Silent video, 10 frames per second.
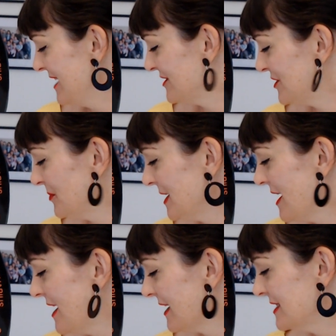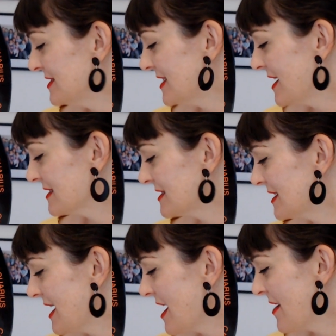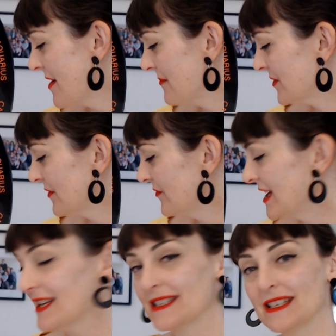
Jupiter conjunct Venus